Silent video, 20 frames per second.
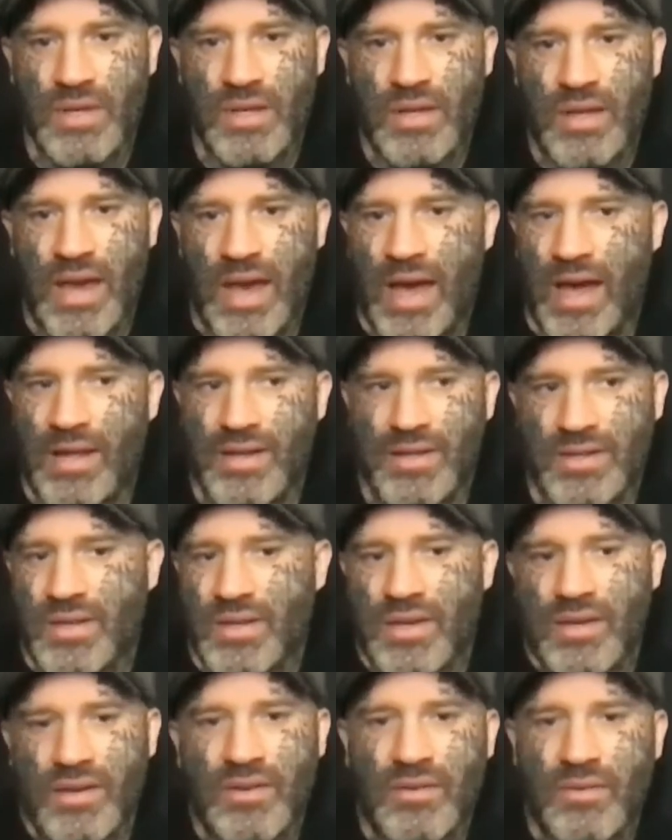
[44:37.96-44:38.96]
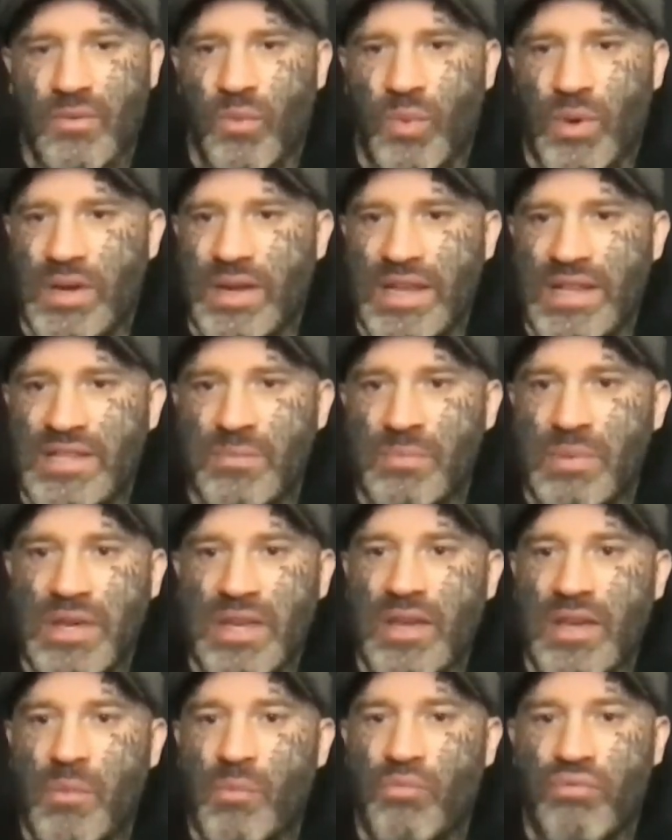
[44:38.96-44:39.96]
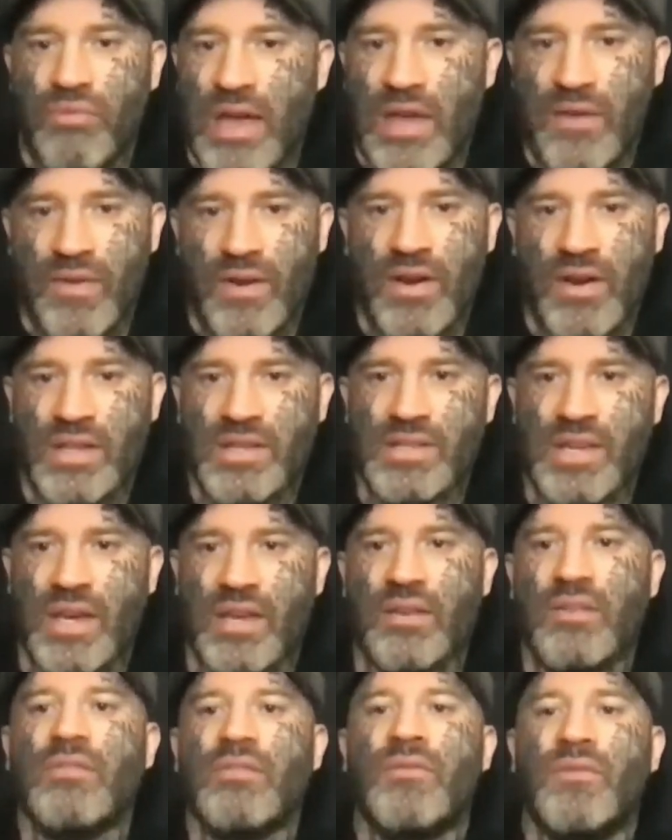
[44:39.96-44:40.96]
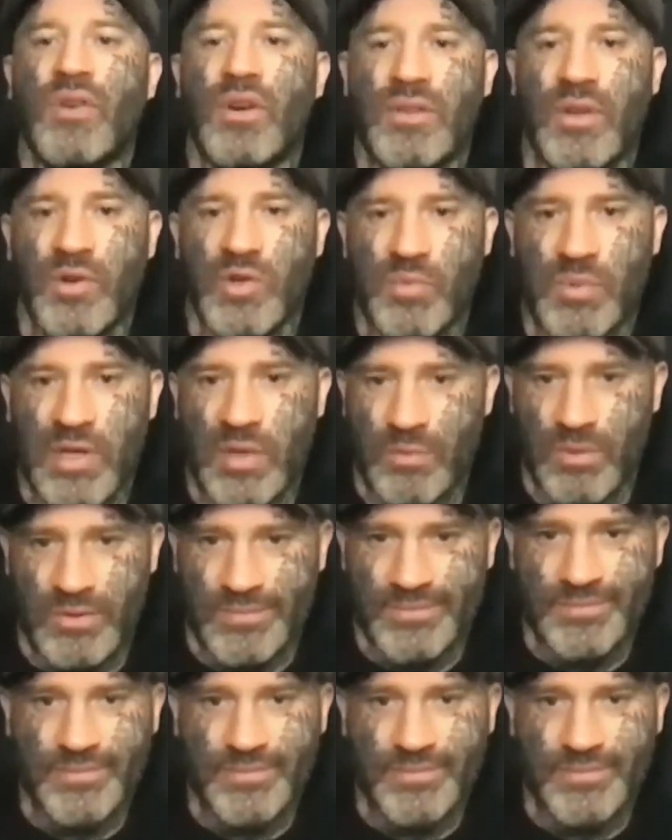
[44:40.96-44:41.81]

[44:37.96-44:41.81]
And we need to be braver and say, fuck those people.